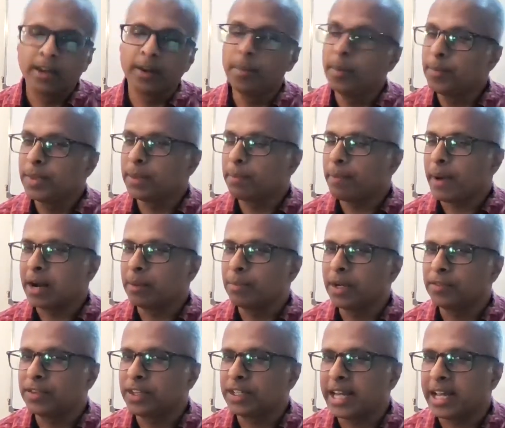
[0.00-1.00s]
Remember the
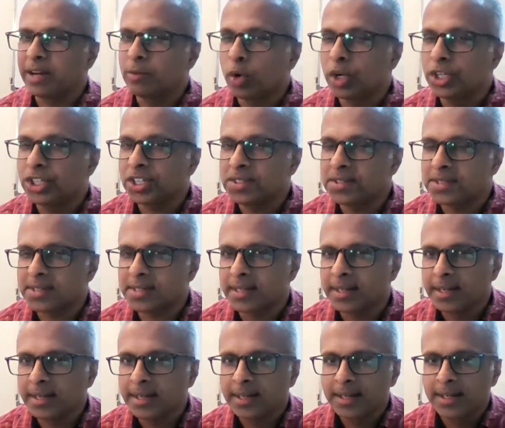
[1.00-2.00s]
parable of the 10 virgins?
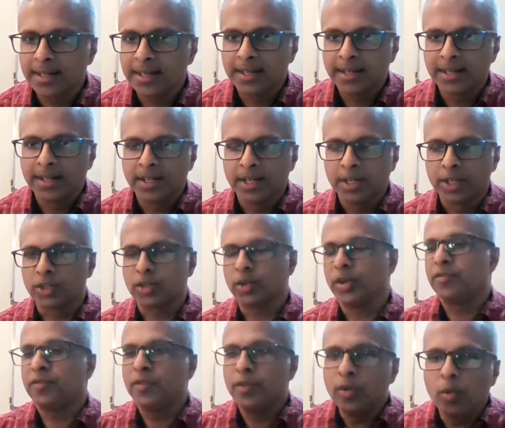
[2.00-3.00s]
So
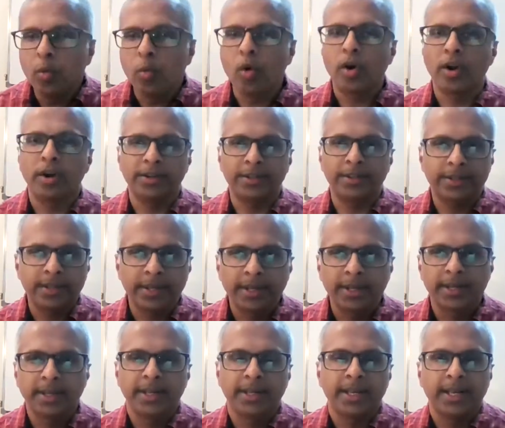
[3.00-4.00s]
if you want
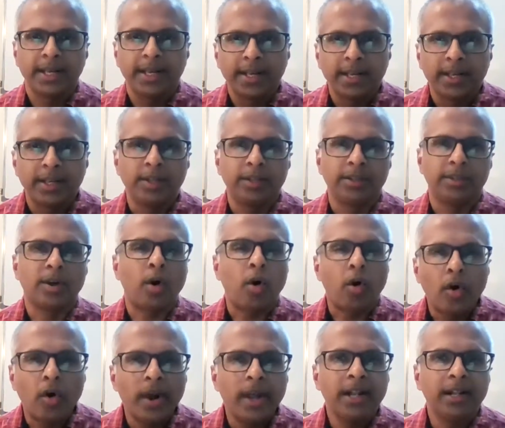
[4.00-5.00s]
the
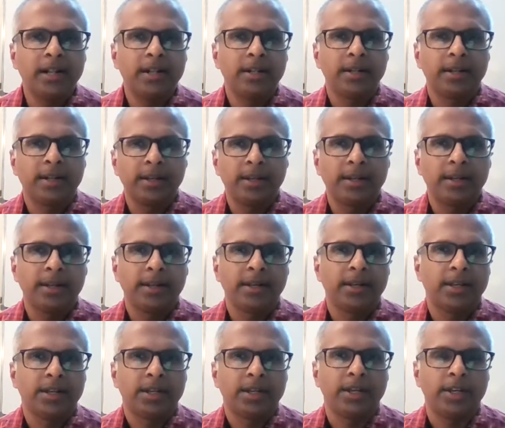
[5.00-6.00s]
oil,
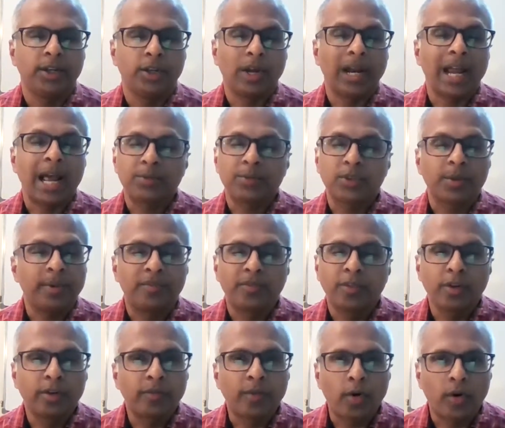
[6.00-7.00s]
your lamps to be
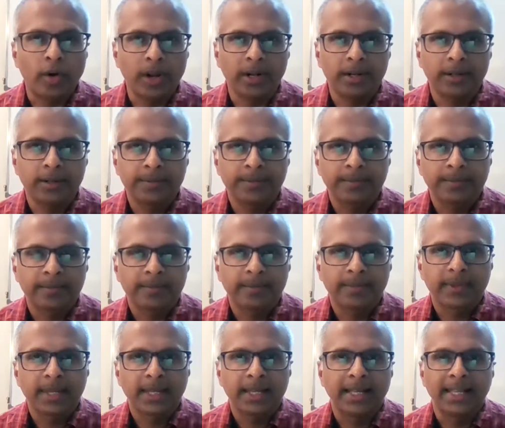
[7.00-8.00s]
full of oil,
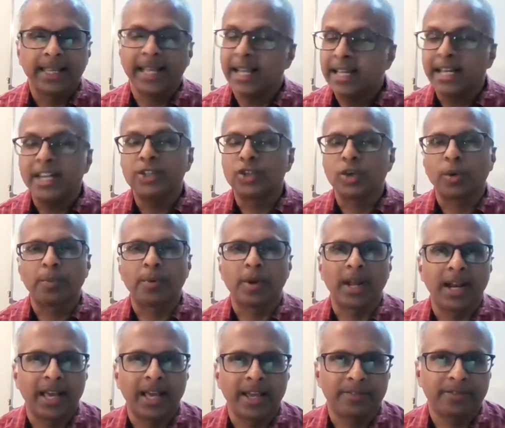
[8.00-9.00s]
increase your
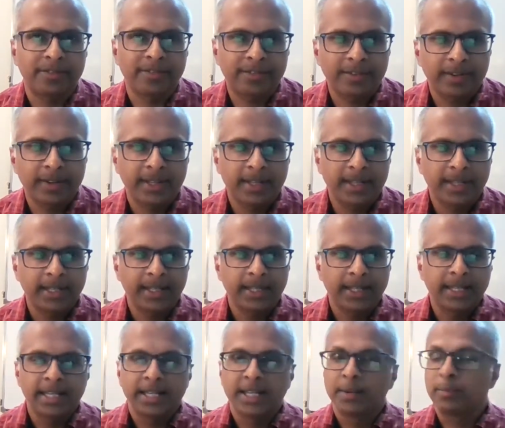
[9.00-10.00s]
prayer life.
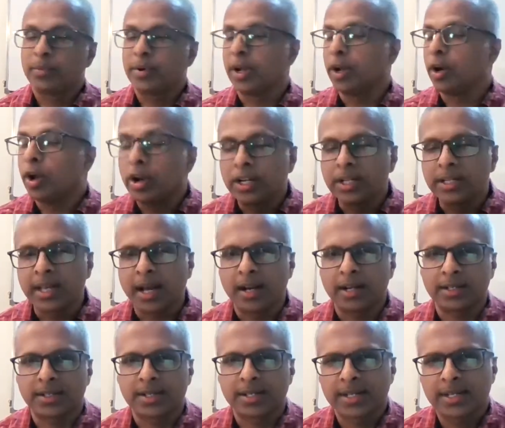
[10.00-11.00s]
Pray a lot in
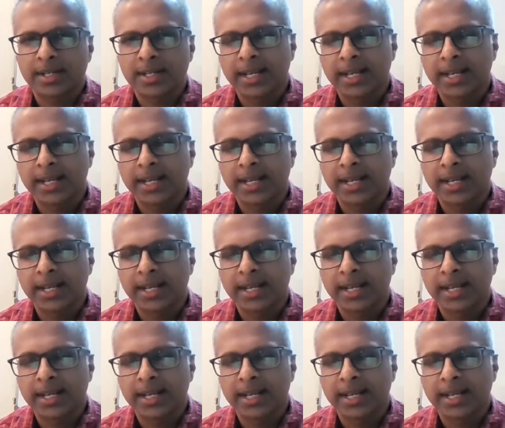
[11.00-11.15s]
tongues.